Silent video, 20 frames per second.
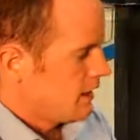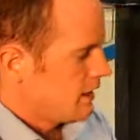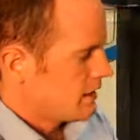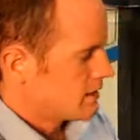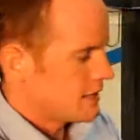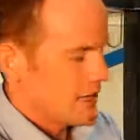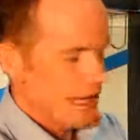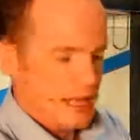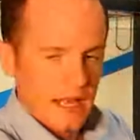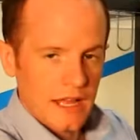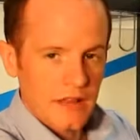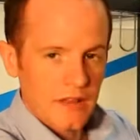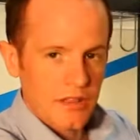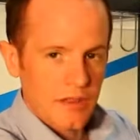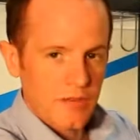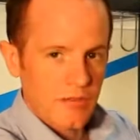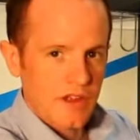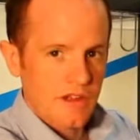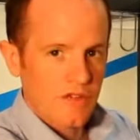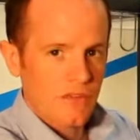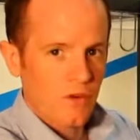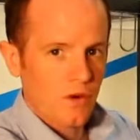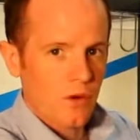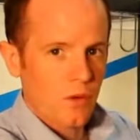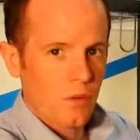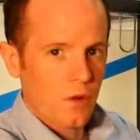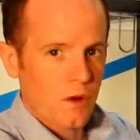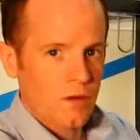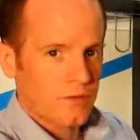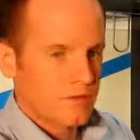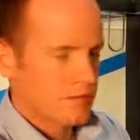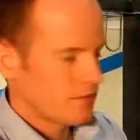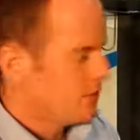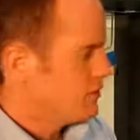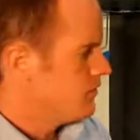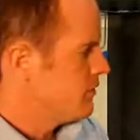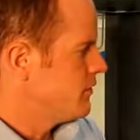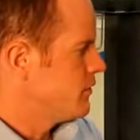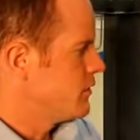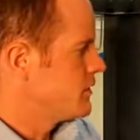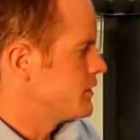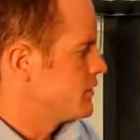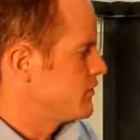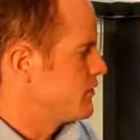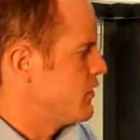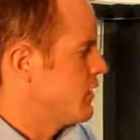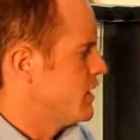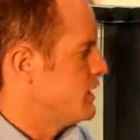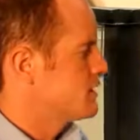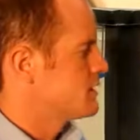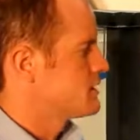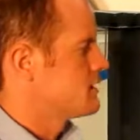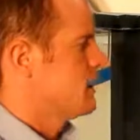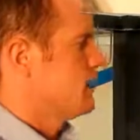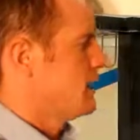It's EN341 for the device,